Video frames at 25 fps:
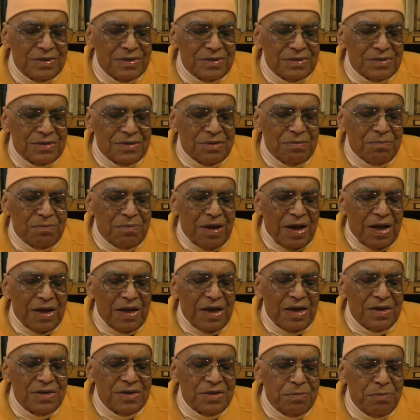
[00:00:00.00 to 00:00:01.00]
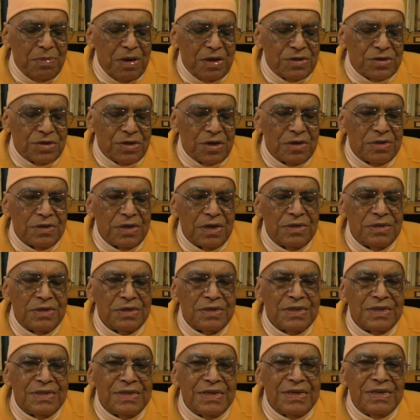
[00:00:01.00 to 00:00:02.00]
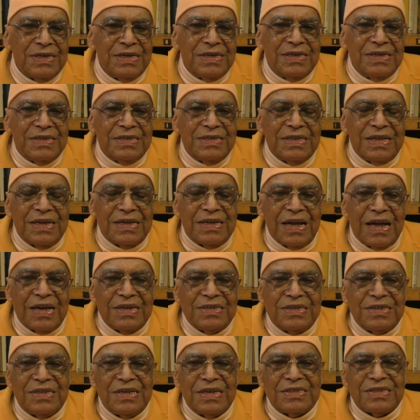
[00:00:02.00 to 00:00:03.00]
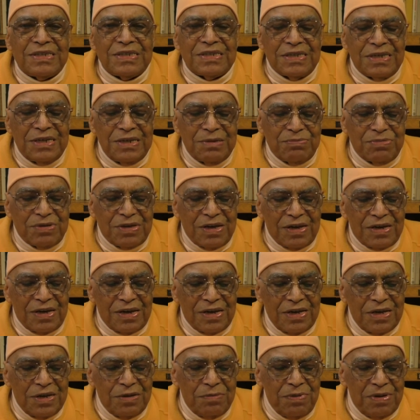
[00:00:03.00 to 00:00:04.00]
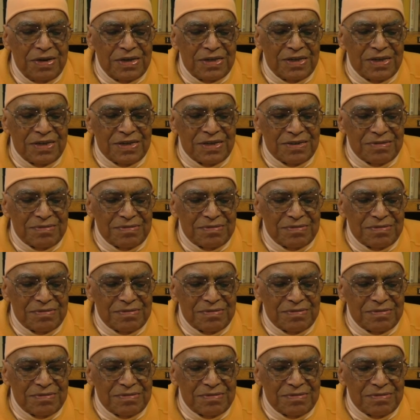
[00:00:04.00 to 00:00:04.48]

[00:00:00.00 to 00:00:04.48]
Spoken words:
So Maya is mentioned in that ancient scripture Rig Veda.